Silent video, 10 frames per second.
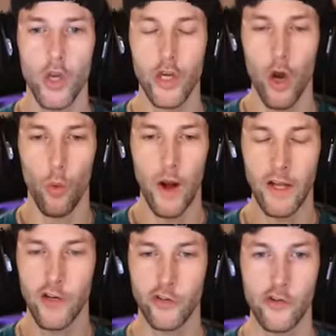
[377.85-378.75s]
You know what
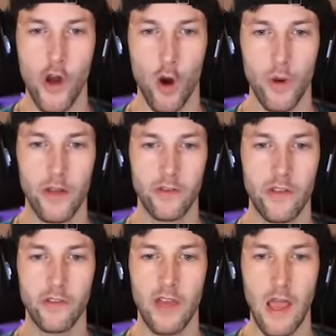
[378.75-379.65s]
I just
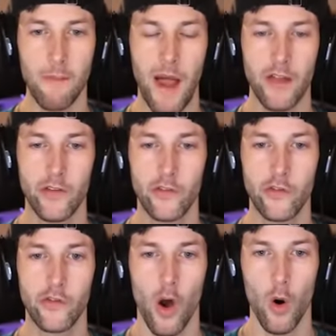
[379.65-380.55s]
noticed? This Game Pass is
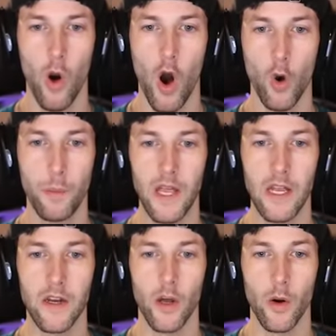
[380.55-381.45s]
so OP,
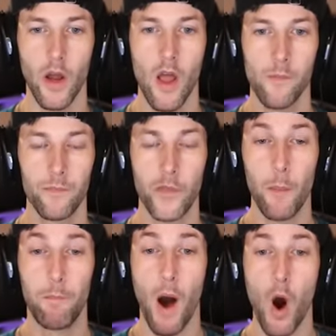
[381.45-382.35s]
dude.
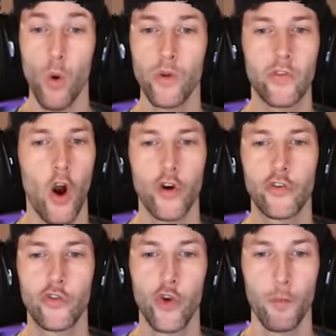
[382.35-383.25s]
The bones are
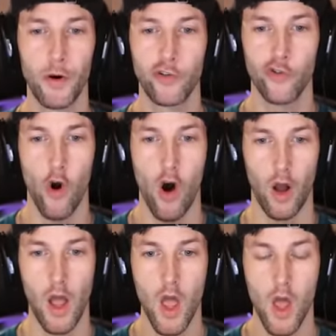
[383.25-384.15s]
super strong.